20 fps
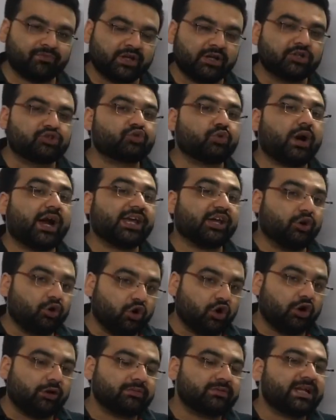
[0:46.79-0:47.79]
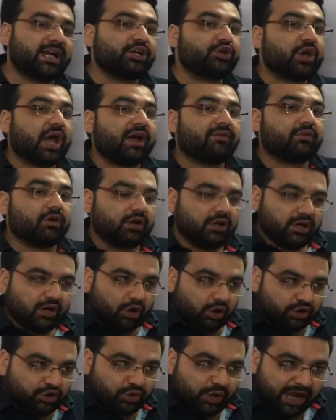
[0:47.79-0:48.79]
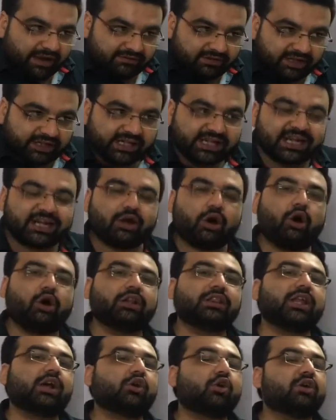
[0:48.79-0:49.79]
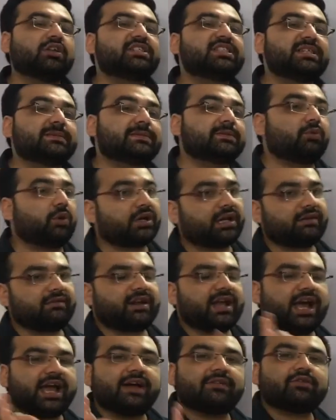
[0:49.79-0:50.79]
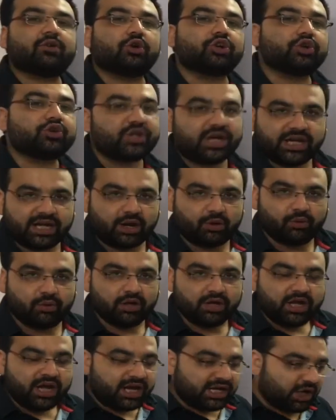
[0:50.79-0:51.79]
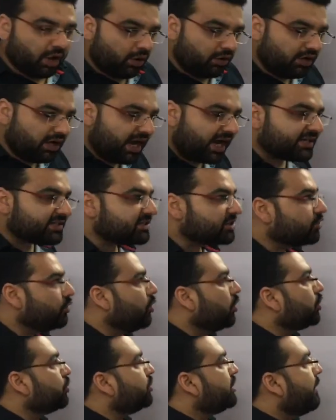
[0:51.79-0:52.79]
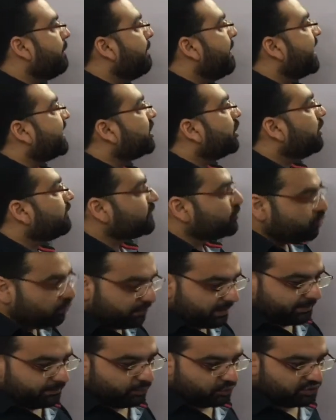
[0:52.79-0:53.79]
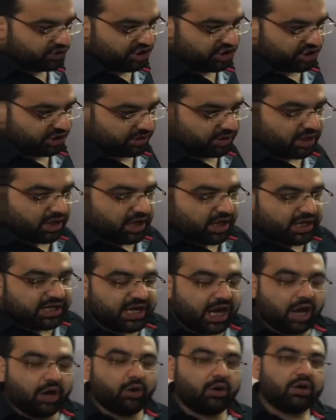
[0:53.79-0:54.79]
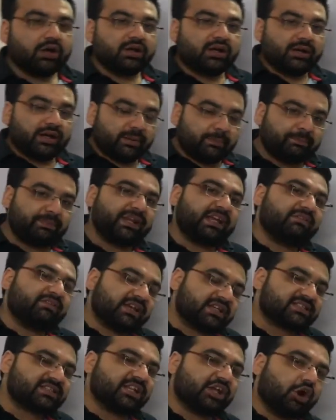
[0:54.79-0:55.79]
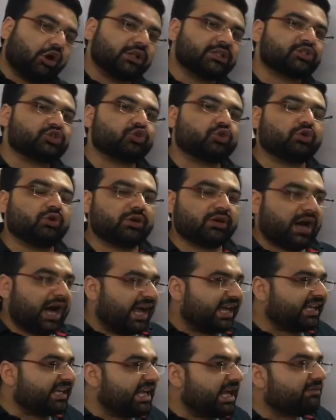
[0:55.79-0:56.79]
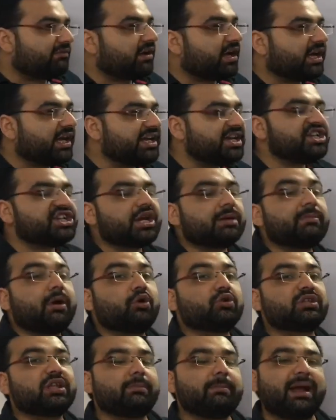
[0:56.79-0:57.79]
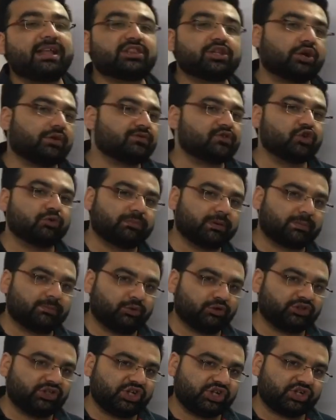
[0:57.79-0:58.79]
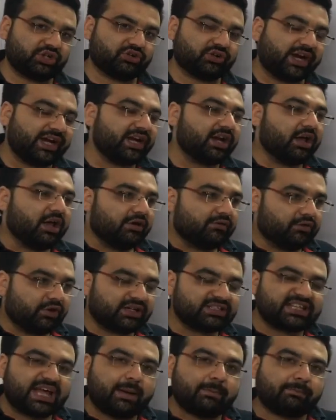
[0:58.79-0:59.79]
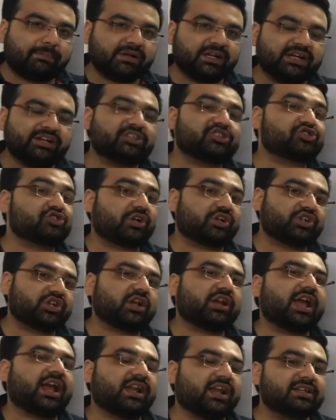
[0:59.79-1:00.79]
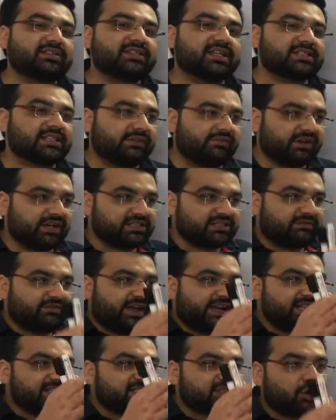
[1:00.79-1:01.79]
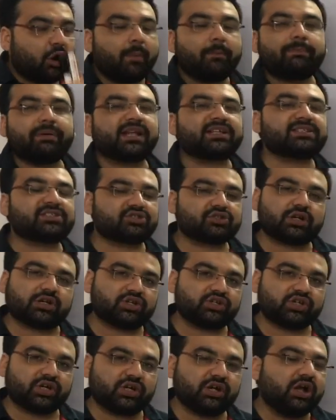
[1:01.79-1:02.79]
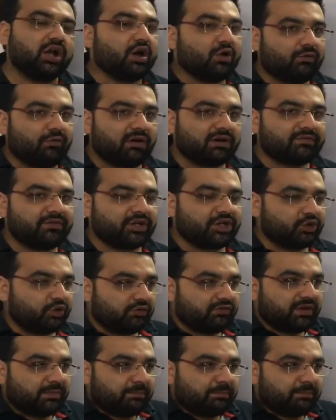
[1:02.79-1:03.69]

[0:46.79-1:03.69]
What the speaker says: So I hope that you have cleared all the concepts whatever I have taught you till now. Now let's go to the method of superposition. Now previously also I gave a hint about the method of superposition, right? For example, in a structural analysis, if it is a very complex structure, what we do, we